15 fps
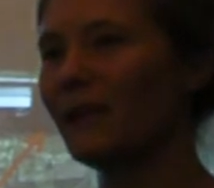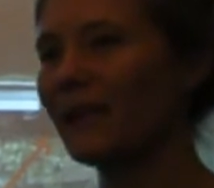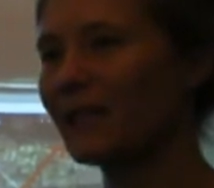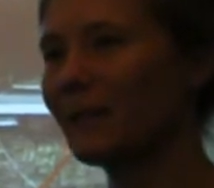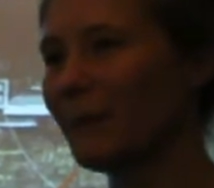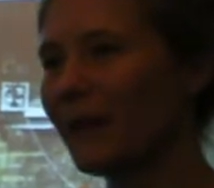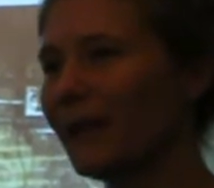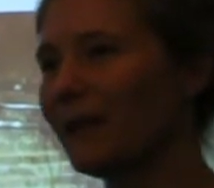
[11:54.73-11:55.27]
been
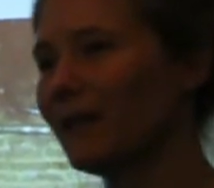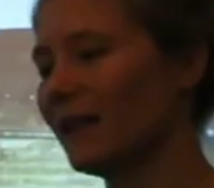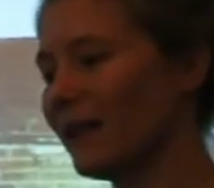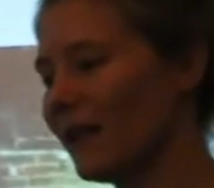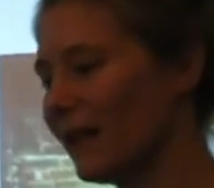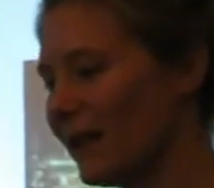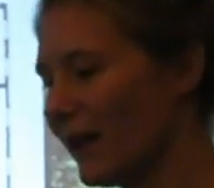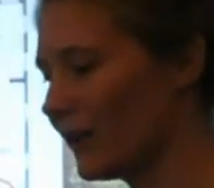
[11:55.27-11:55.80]
expanded
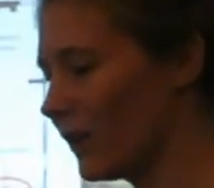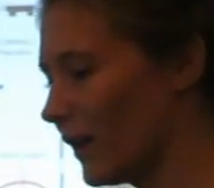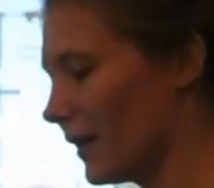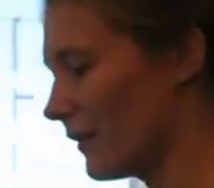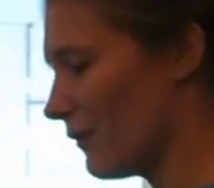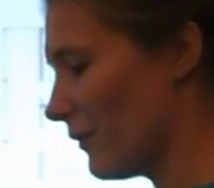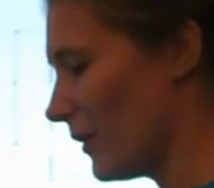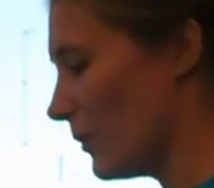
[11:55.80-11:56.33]
and had
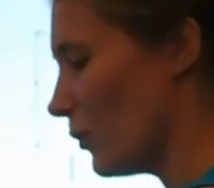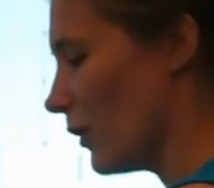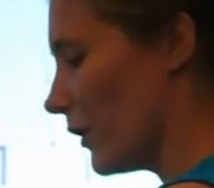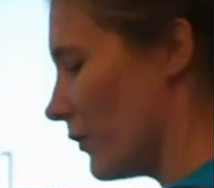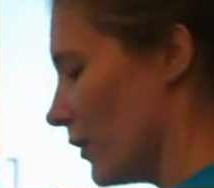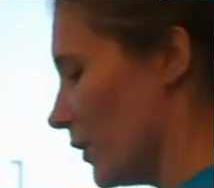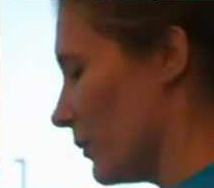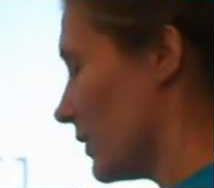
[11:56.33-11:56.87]
gone from
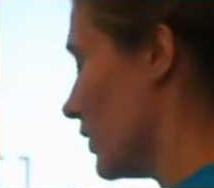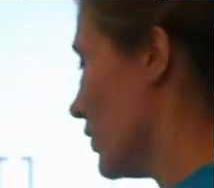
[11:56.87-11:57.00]
one room